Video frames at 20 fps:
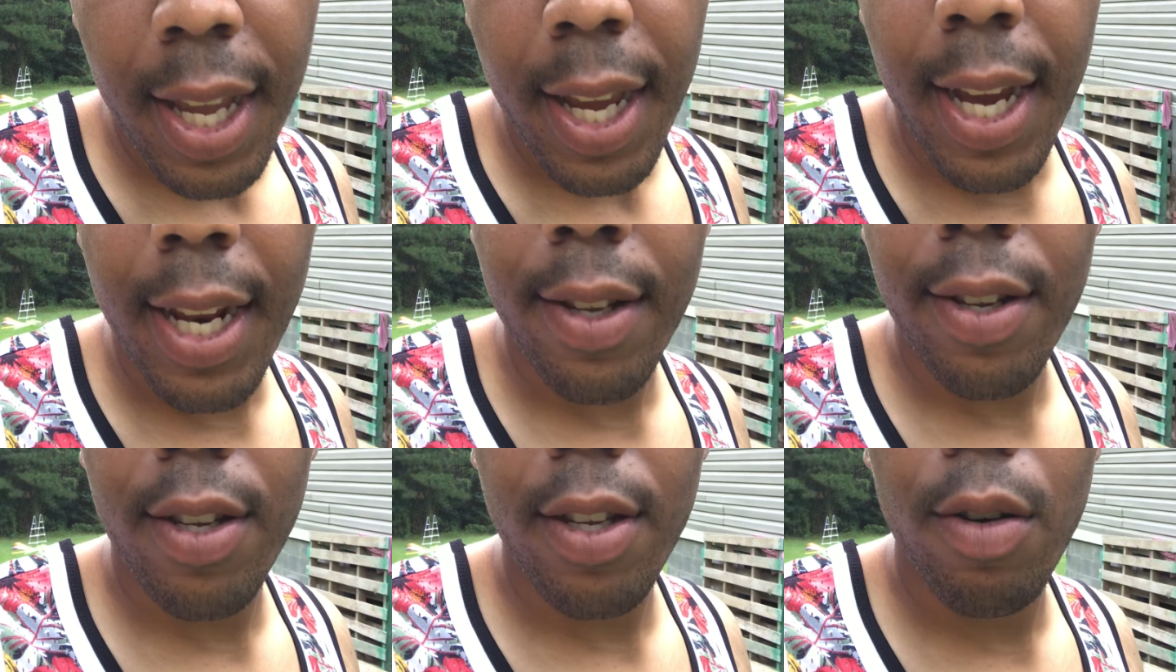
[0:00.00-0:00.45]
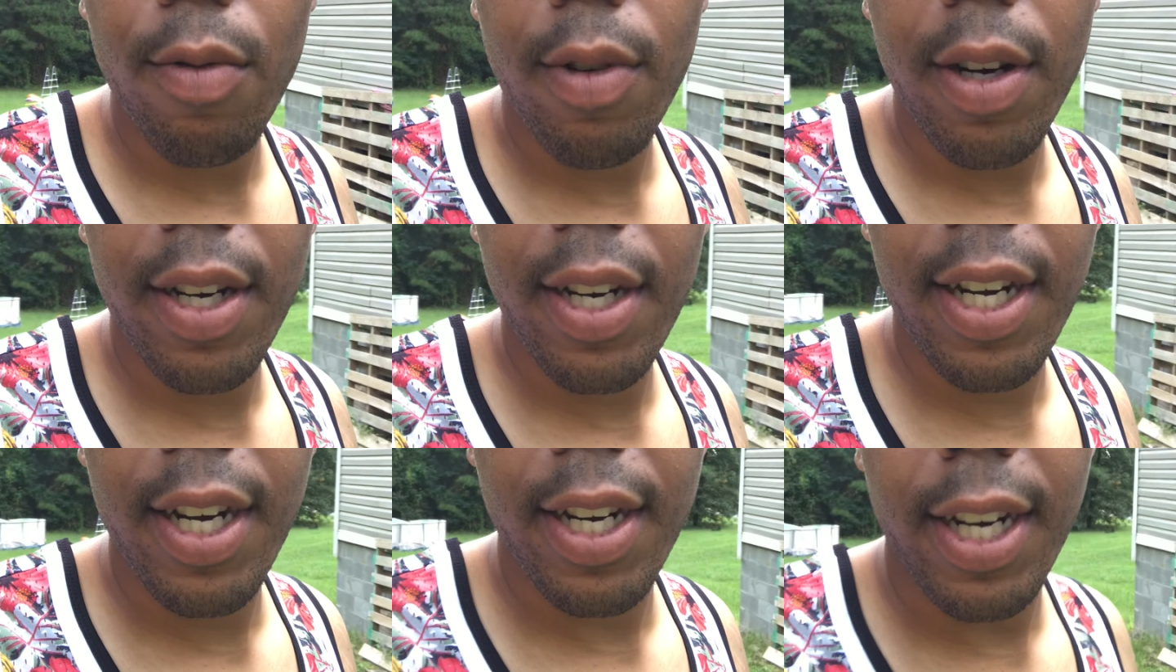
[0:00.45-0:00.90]
And somewhere
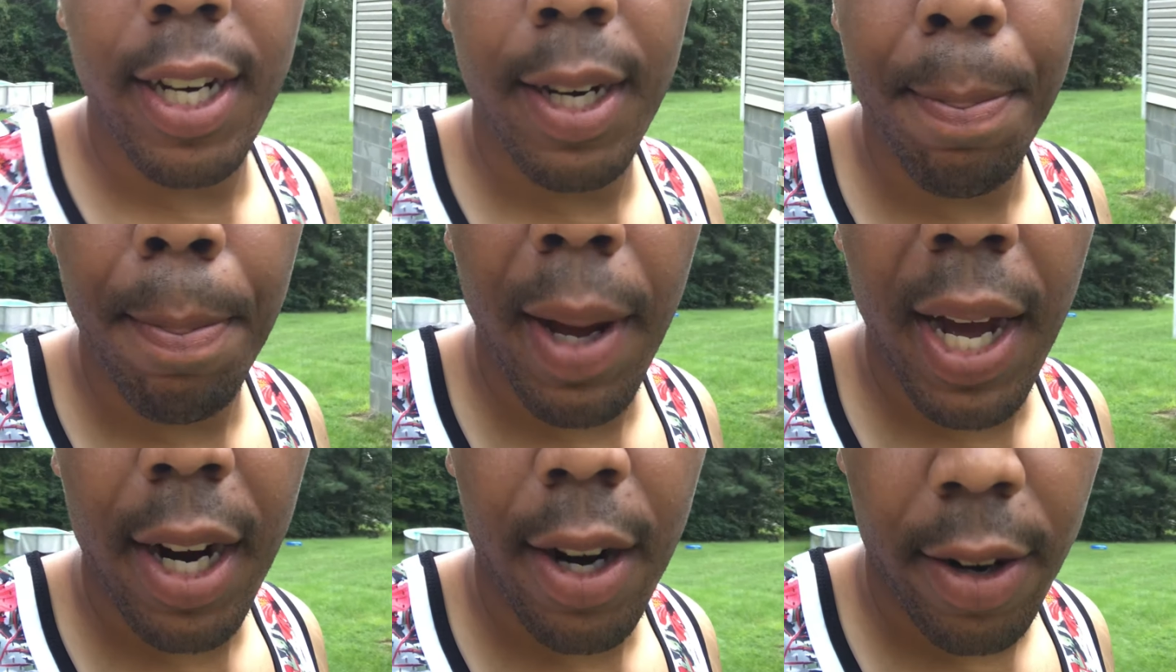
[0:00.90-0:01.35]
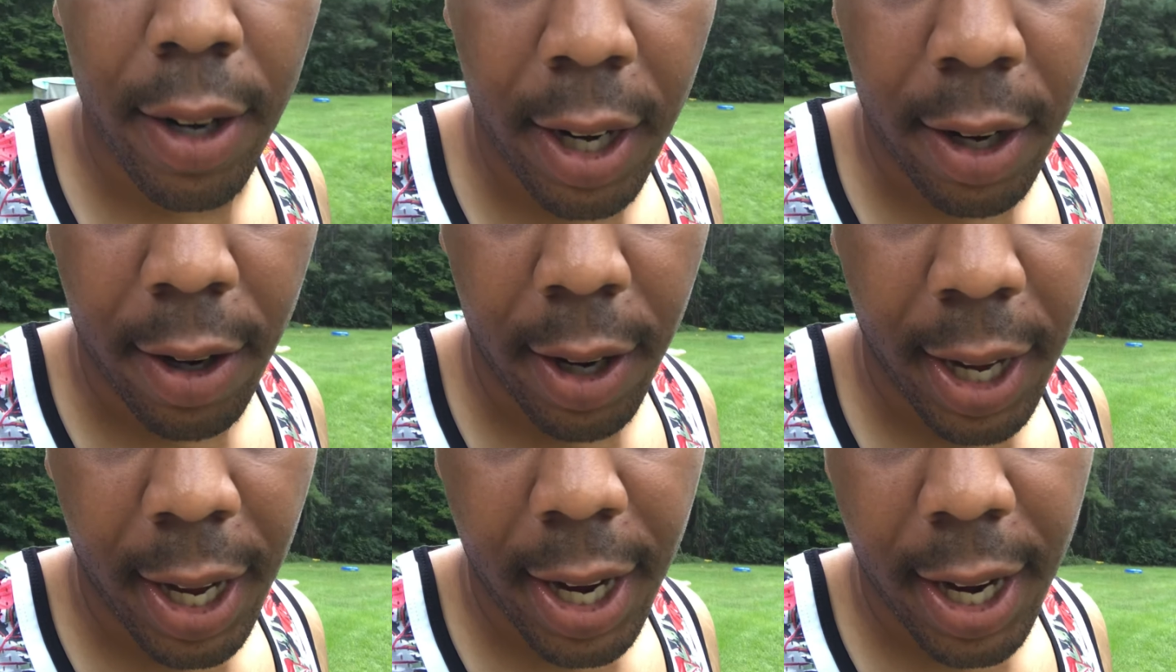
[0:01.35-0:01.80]
near in the back of
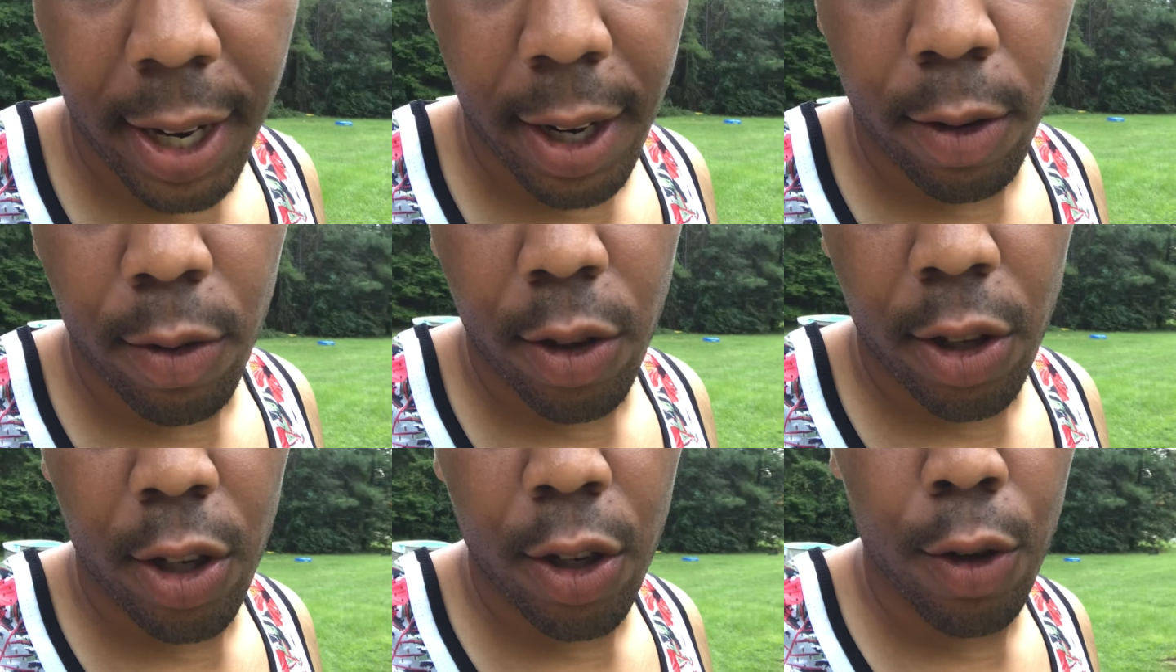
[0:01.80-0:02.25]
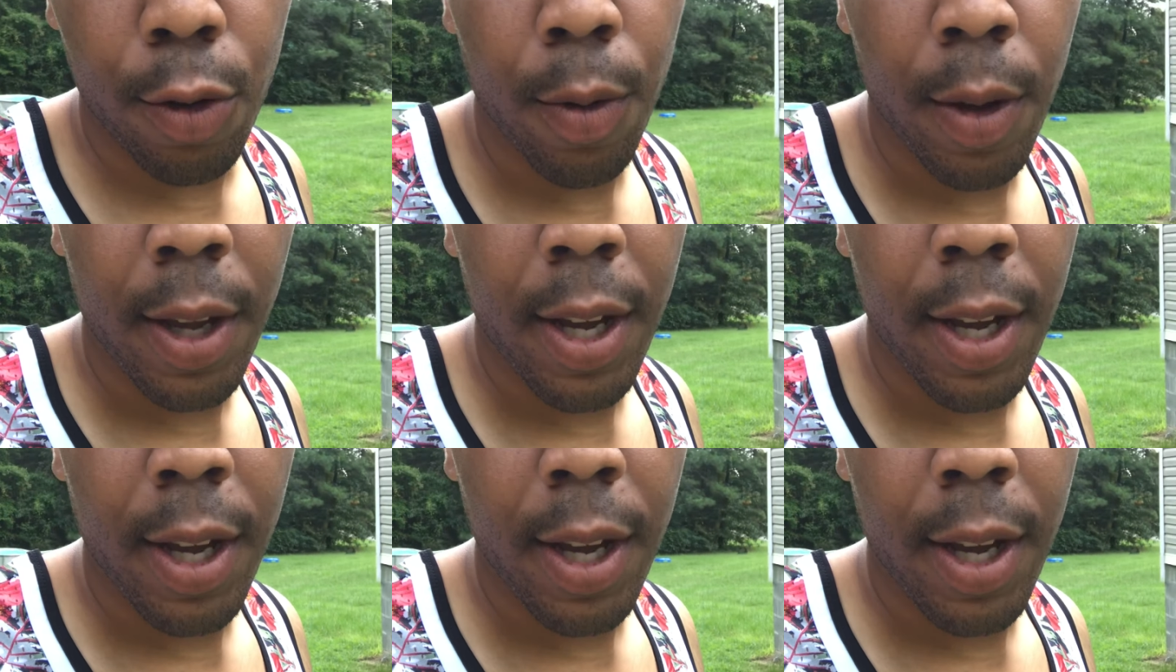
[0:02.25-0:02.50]
their head, though, too,